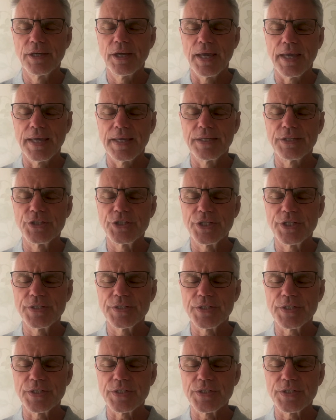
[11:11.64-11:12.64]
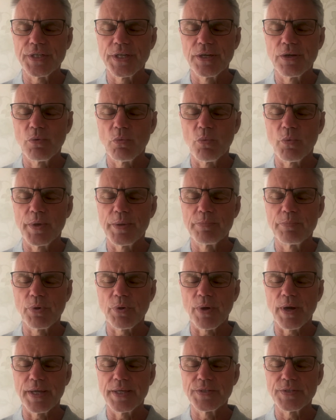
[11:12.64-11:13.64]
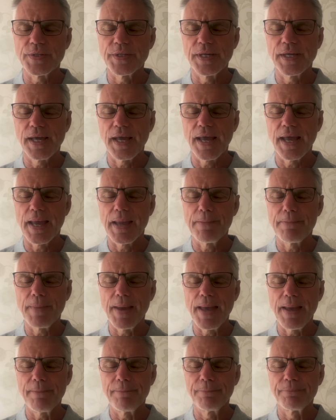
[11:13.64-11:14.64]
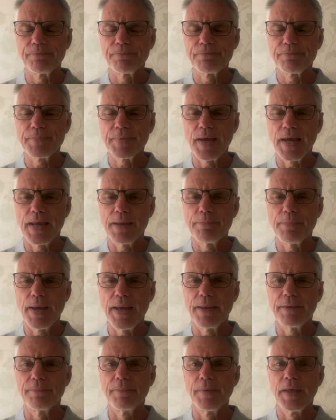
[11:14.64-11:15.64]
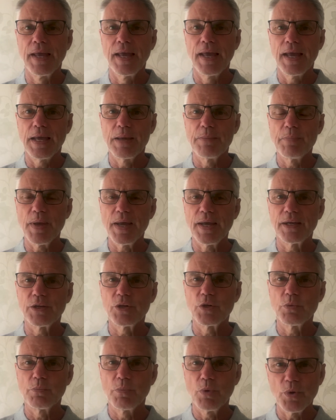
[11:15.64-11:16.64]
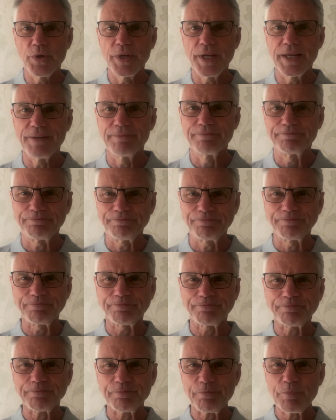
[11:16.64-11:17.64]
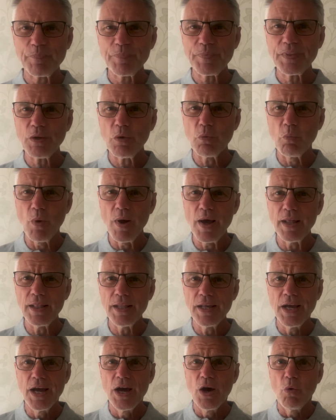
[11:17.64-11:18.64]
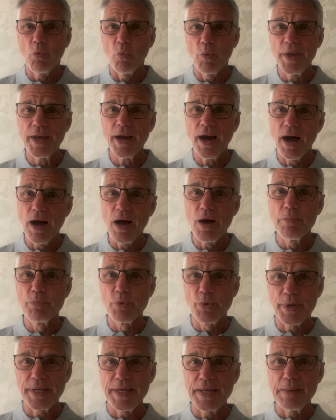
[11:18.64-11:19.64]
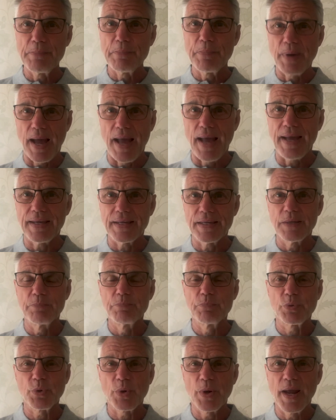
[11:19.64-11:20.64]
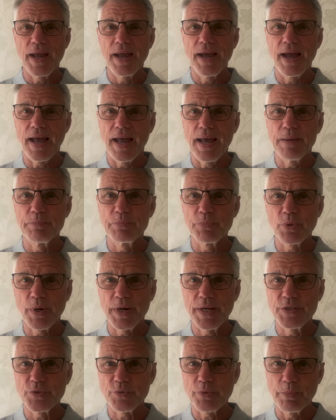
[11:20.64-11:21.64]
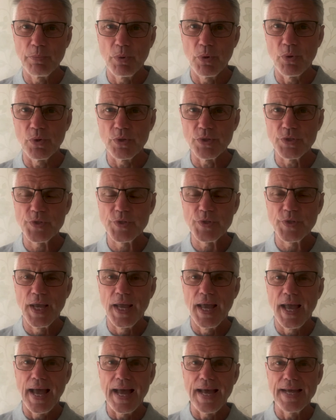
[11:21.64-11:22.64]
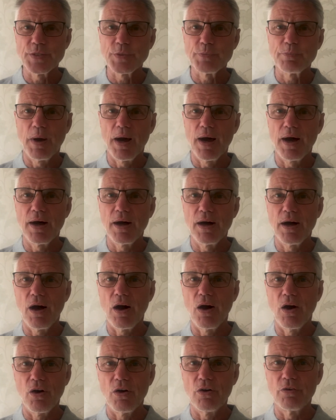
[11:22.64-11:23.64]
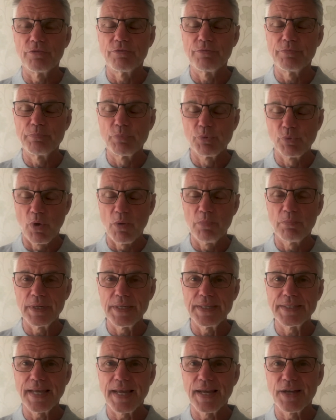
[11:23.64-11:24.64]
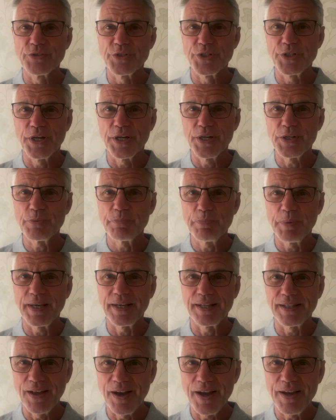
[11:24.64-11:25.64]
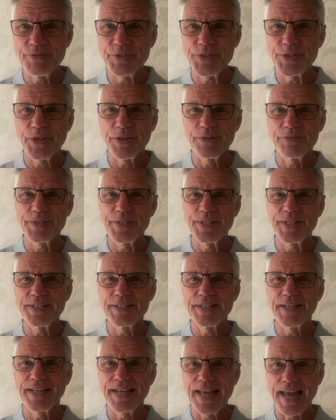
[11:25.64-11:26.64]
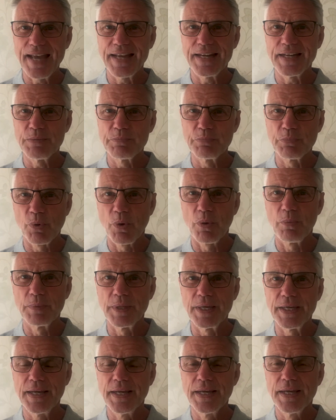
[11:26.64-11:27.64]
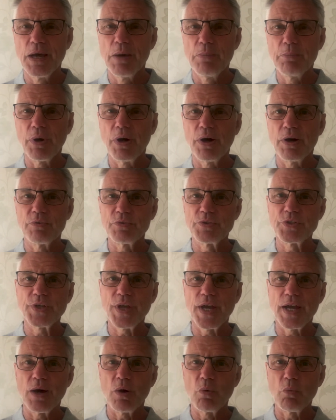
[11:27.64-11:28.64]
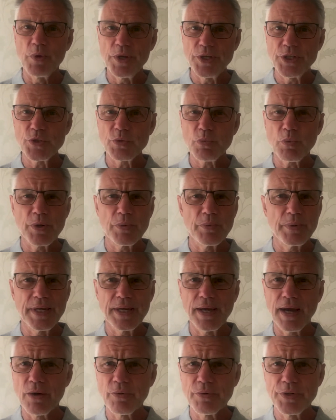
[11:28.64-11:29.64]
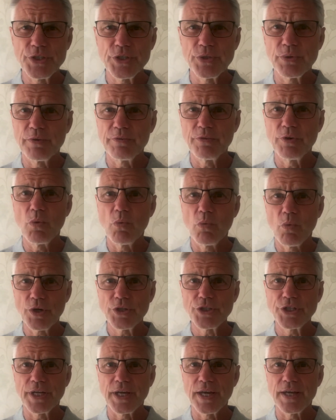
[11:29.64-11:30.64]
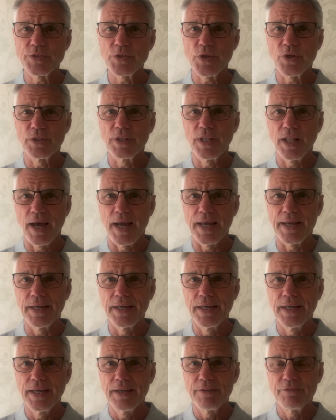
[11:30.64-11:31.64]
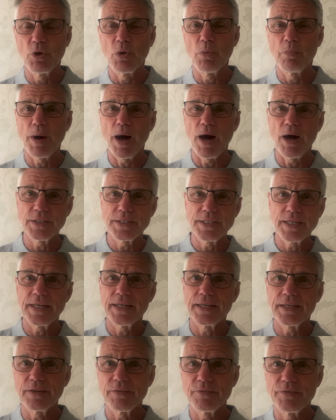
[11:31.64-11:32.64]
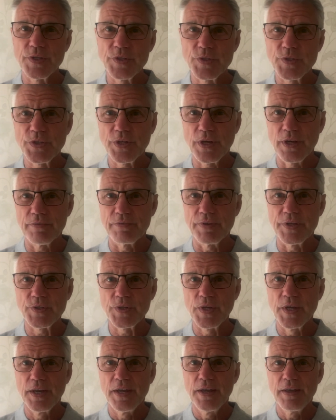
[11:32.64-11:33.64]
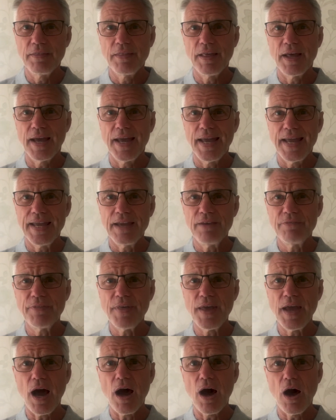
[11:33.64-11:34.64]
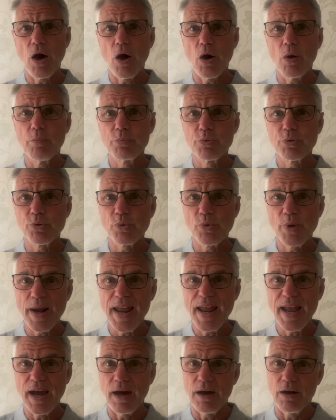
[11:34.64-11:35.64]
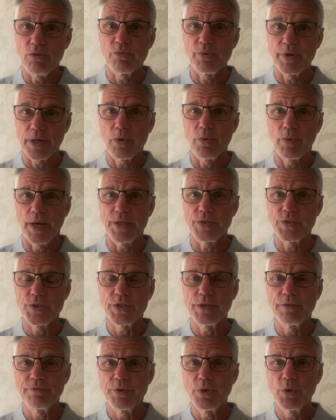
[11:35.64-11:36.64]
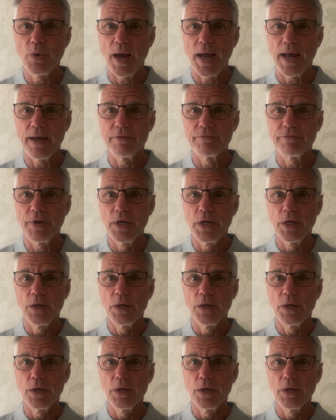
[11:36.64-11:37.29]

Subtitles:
In Jesus we praise. Amen. Amen. Amen. Good morning. Well, we are bringing back prayer and praise reports as part of Bromley Town Church being live services again in Bromley. But we just want to encourage you, if you're watching us online, if you're partaking of this service, that if there are prayer requests, if you have